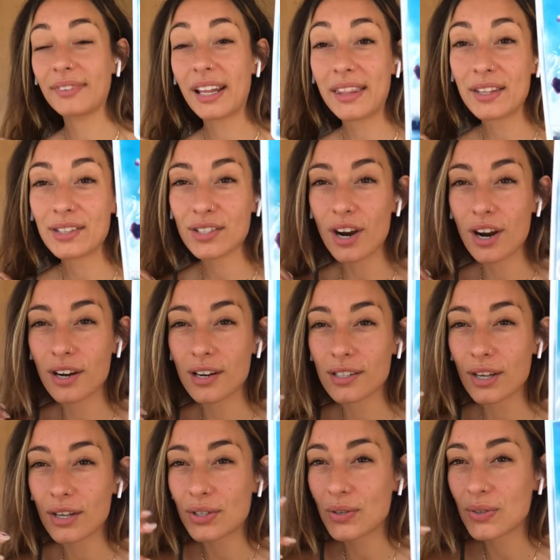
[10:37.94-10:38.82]
And this card is
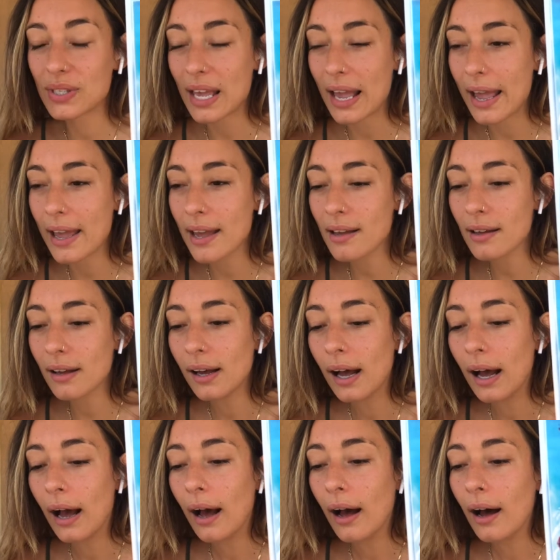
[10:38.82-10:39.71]
also saying
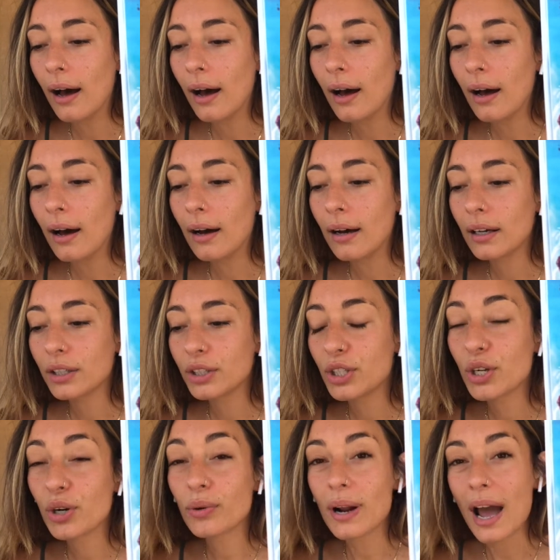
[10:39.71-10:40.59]

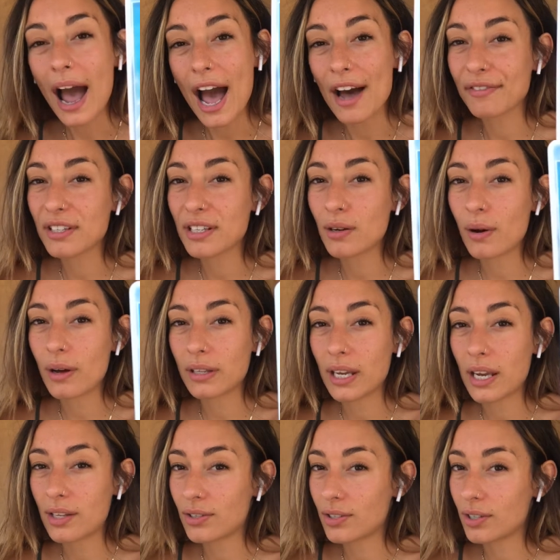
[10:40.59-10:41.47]
you don't have to know all
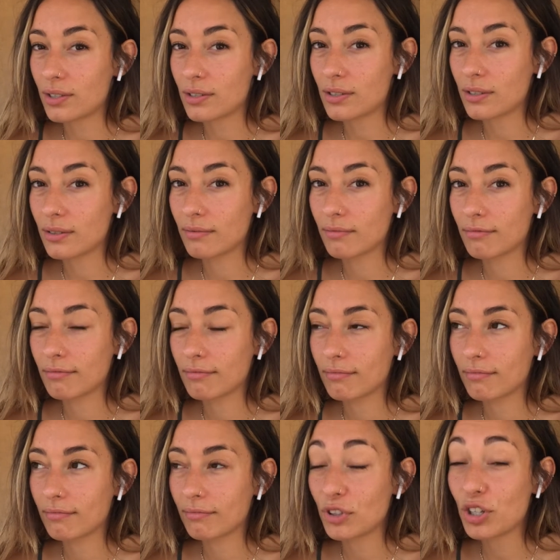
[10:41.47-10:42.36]
the answers.
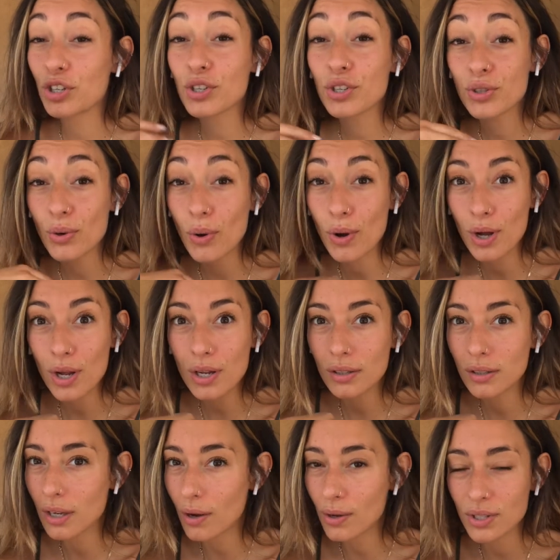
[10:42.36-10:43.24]
Your soul
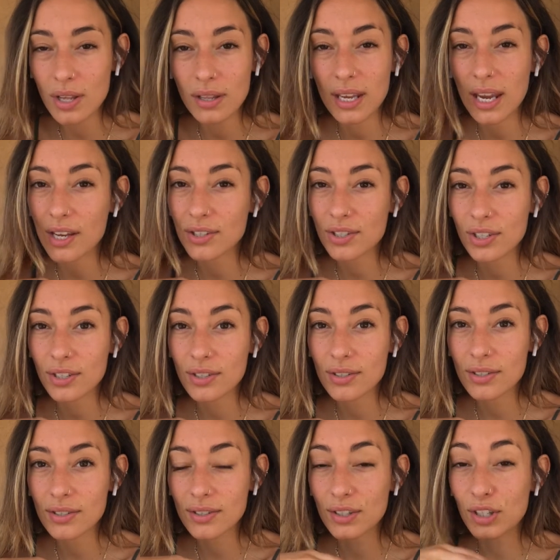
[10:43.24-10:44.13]
knows all the
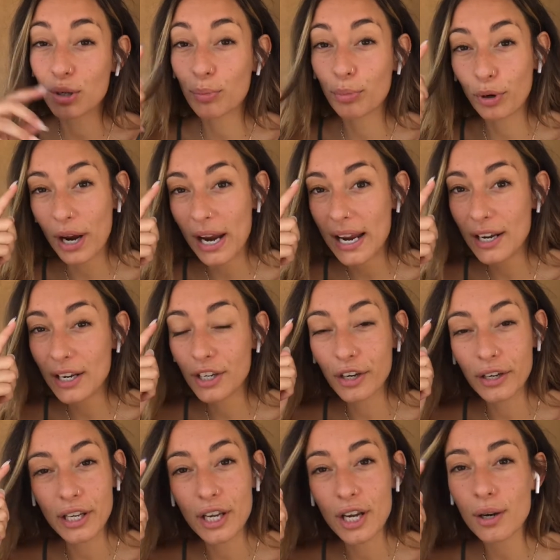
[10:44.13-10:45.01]
answers. Your brain, your
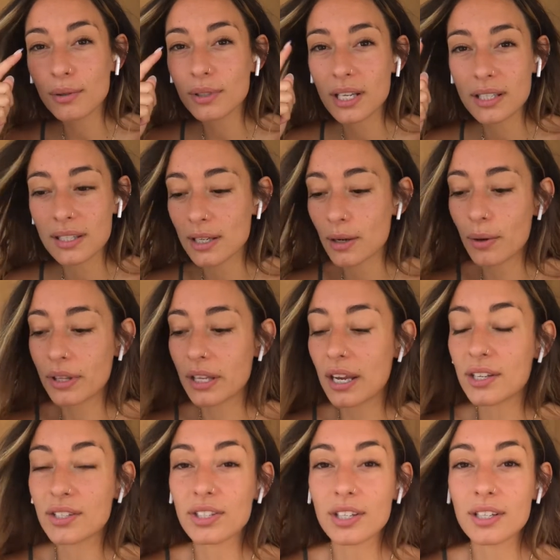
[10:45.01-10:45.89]
ego doesn't know all the
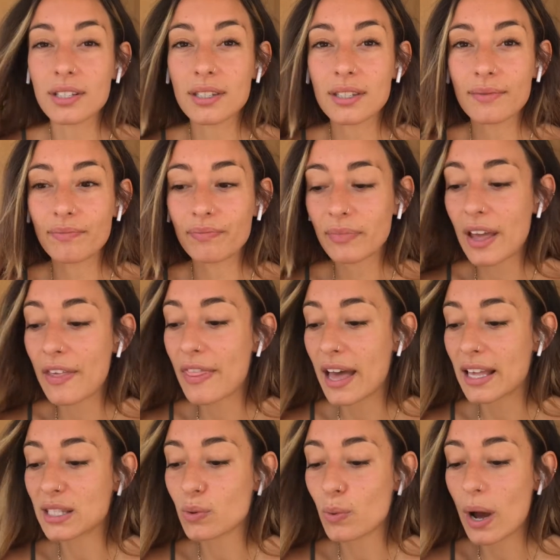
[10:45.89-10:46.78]
answers. And
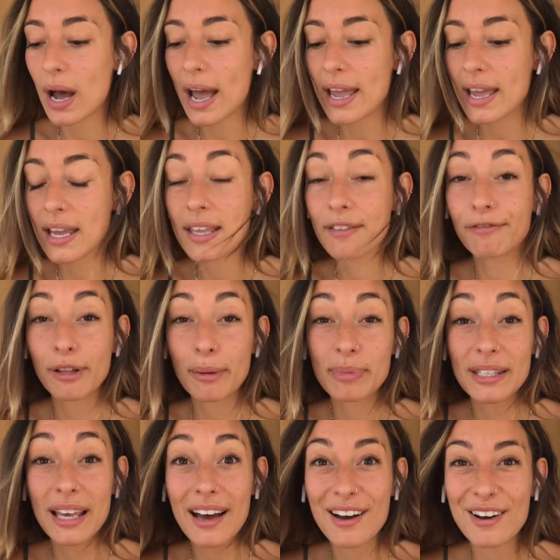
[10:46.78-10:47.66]
that's why it
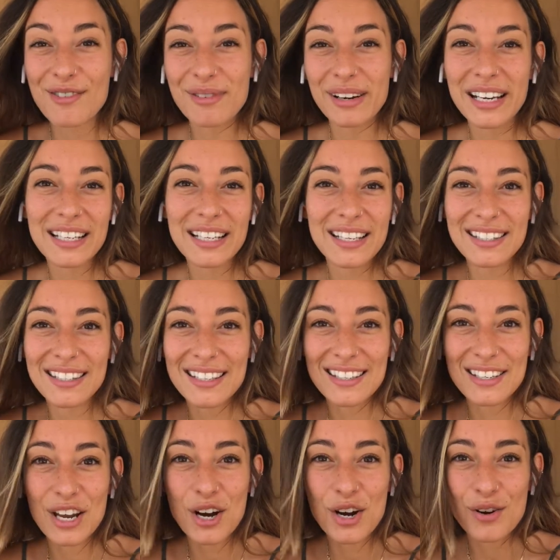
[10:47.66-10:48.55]
flips out when it doesn't
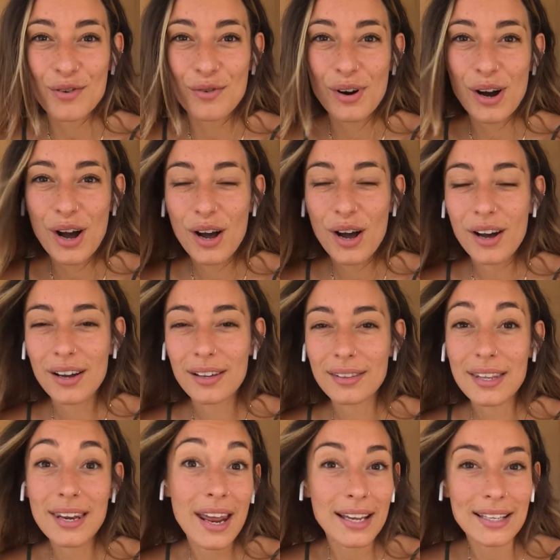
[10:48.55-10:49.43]
know the
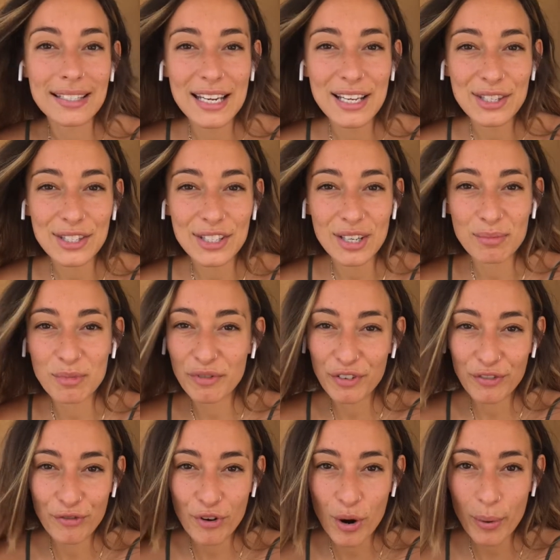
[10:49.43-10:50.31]
next answer moving
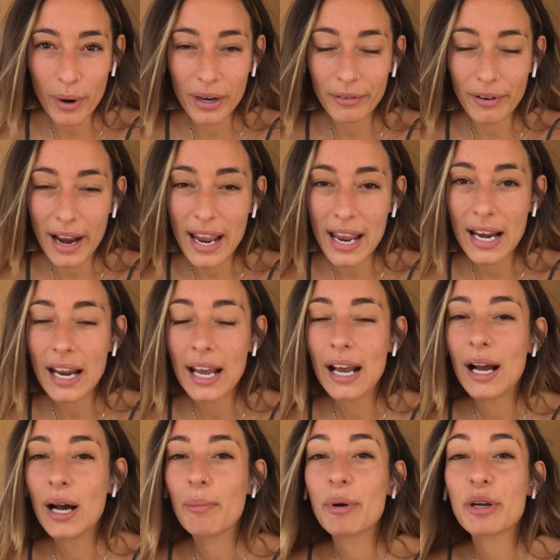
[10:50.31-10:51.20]
forward, right?
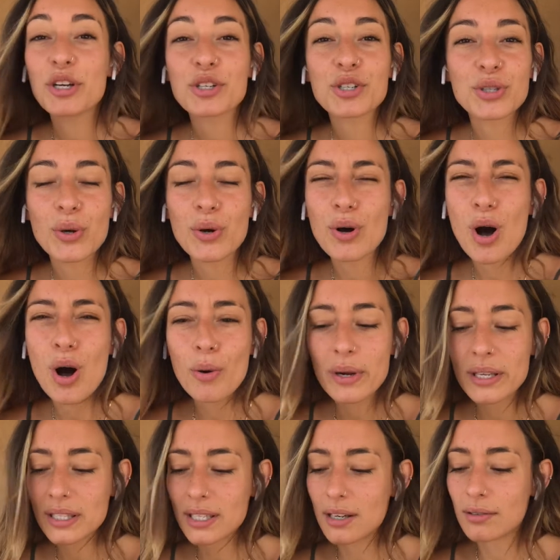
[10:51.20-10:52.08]
But your soul
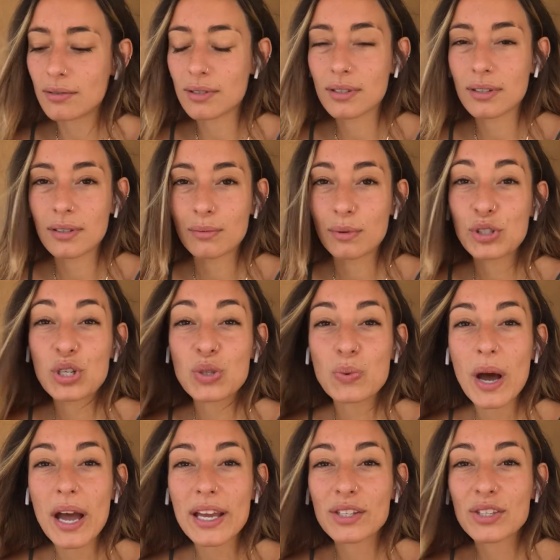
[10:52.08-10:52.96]
always knows, which is
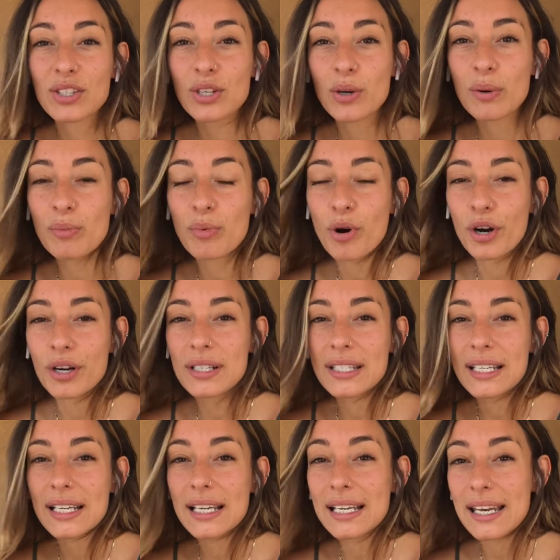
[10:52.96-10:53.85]
why it's so important
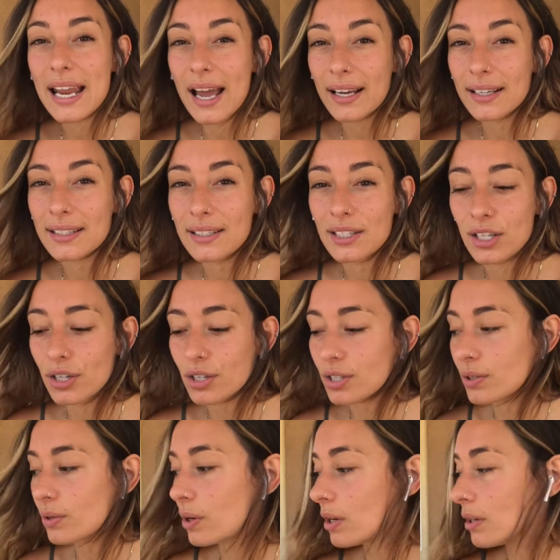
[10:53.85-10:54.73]
to connect to your
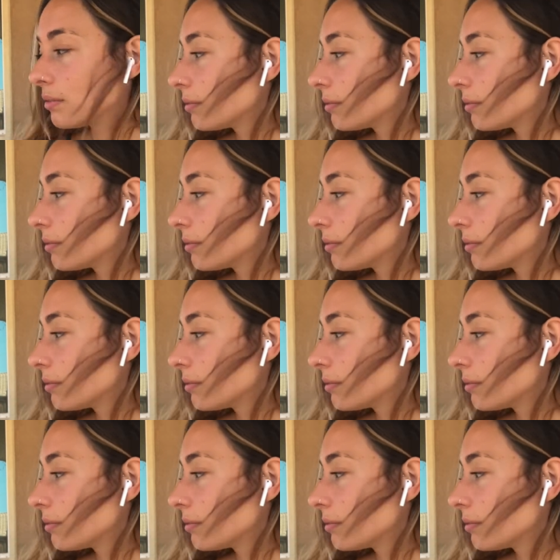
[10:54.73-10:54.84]
soul.